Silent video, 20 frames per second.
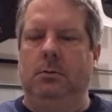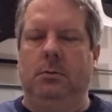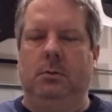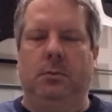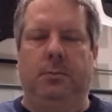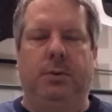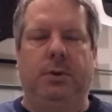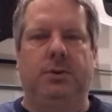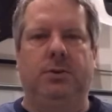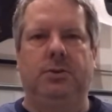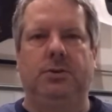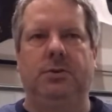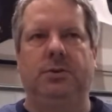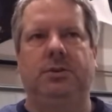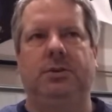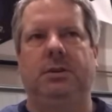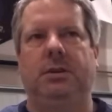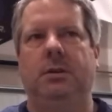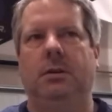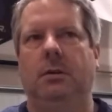the pictures you
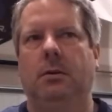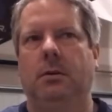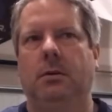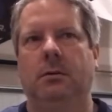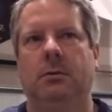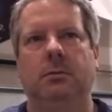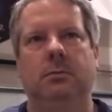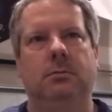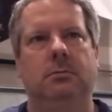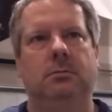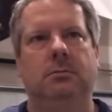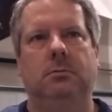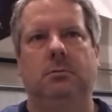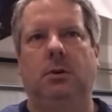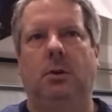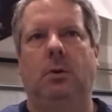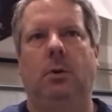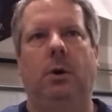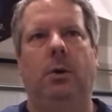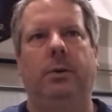see are
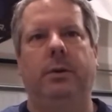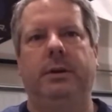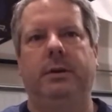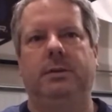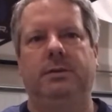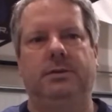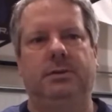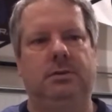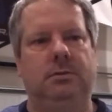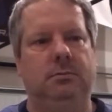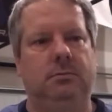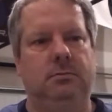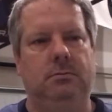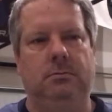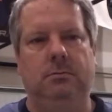always,